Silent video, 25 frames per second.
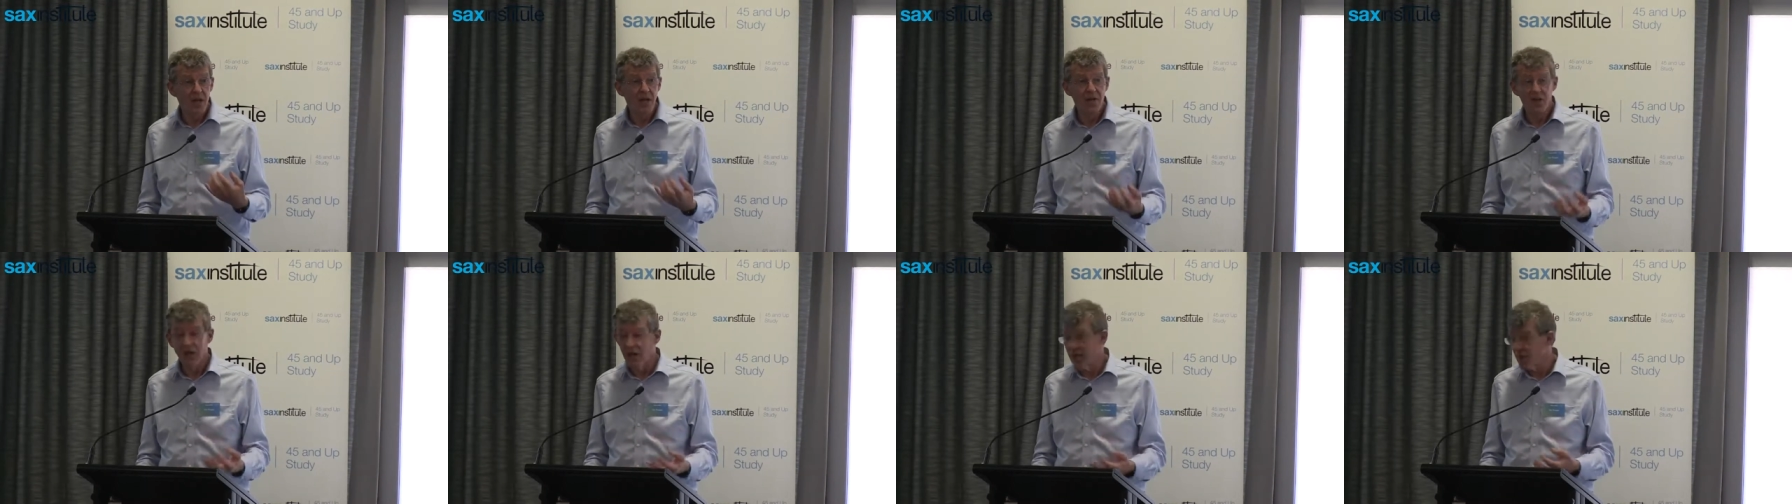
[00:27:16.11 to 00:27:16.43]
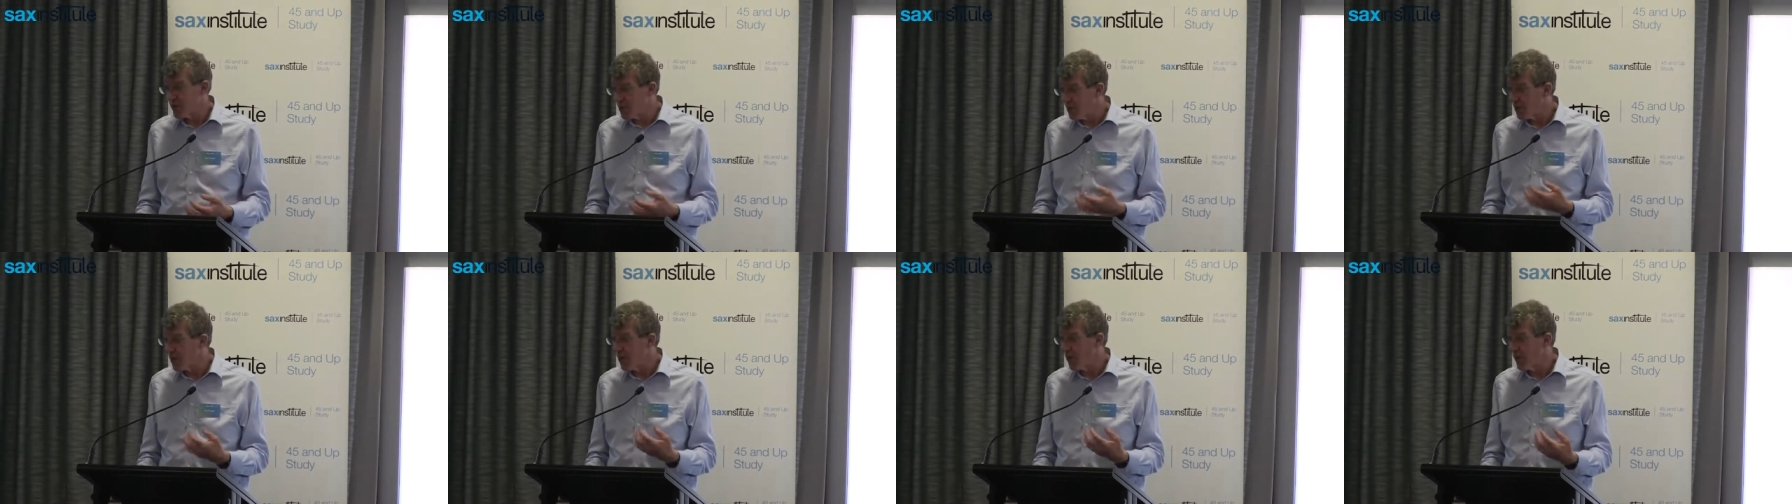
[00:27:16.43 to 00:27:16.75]

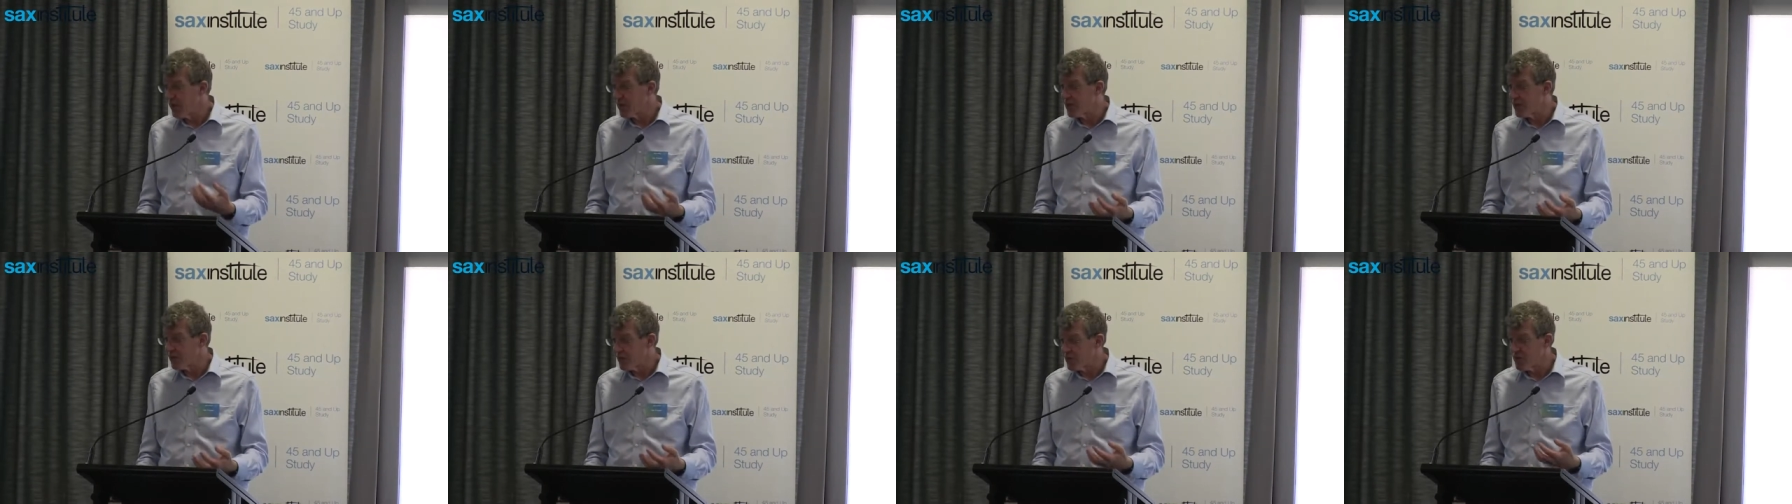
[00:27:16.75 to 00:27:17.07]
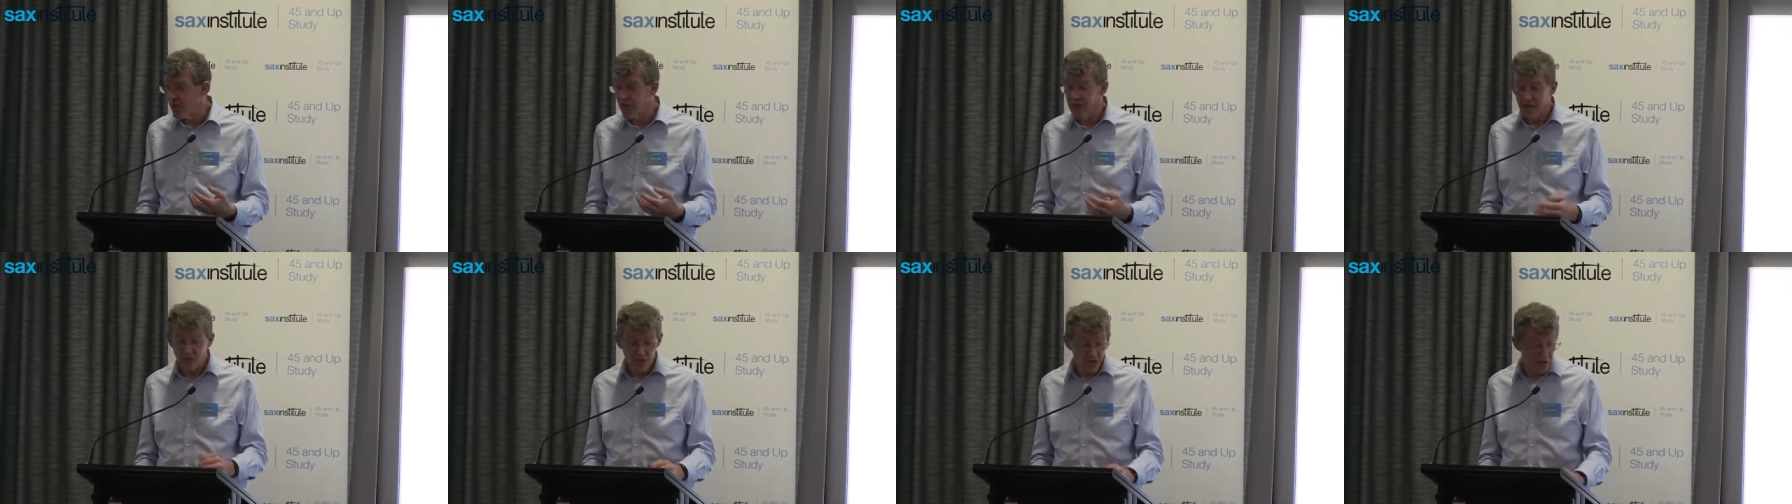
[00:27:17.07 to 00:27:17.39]
things are going to
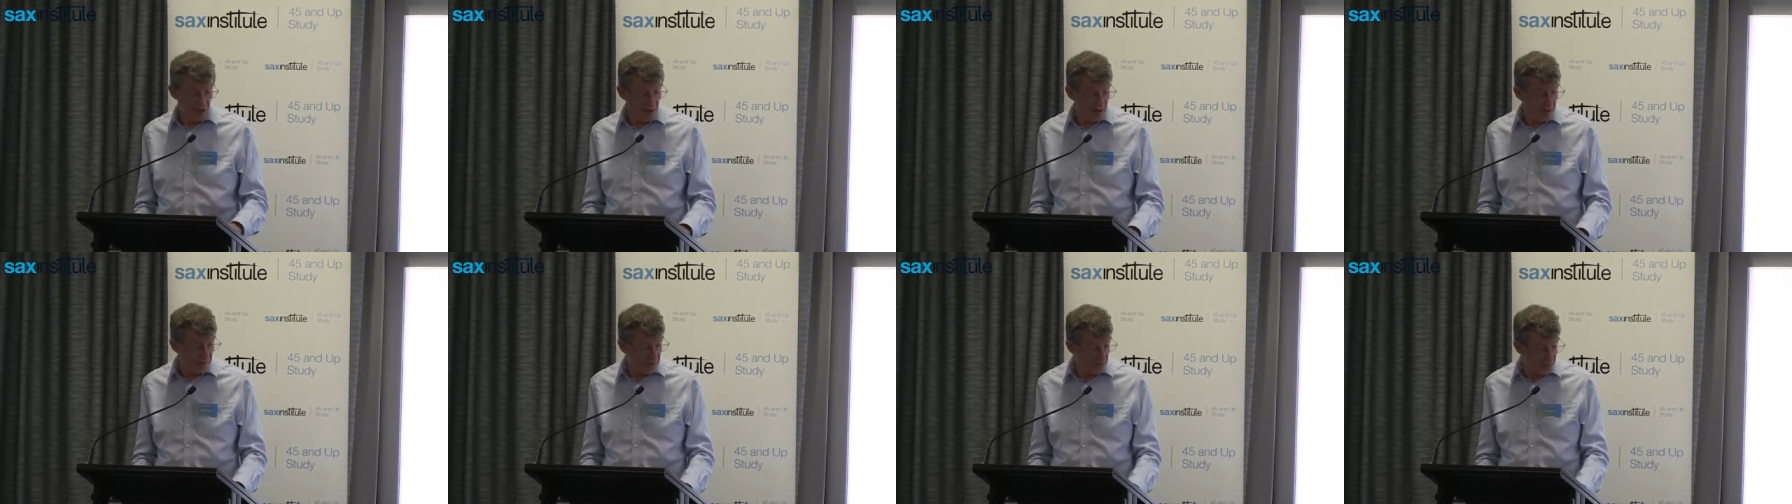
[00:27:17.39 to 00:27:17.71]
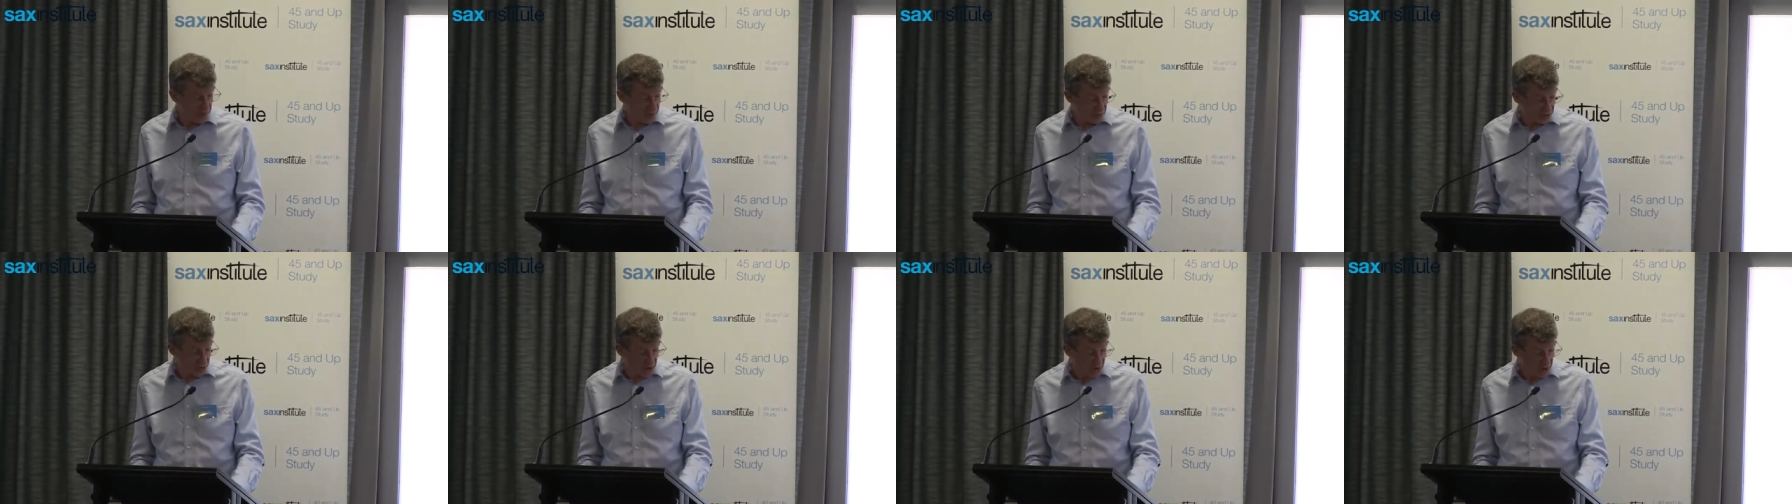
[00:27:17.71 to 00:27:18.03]
change in the
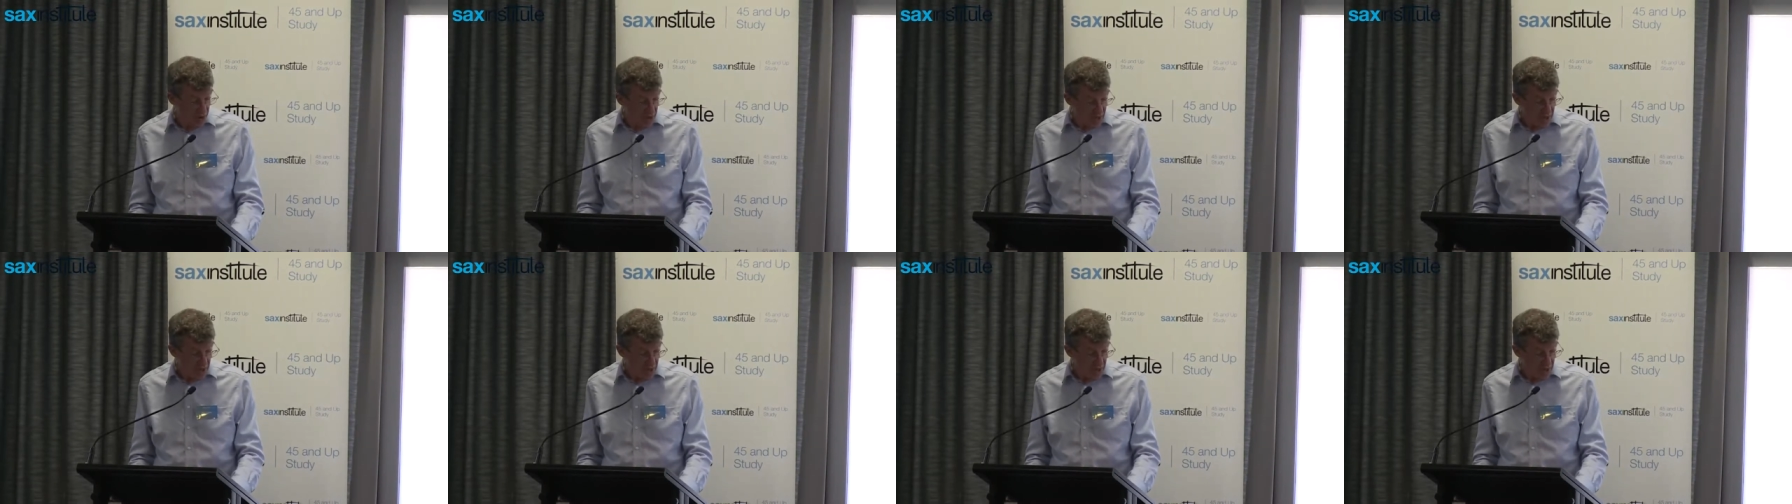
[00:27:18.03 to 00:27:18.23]
future.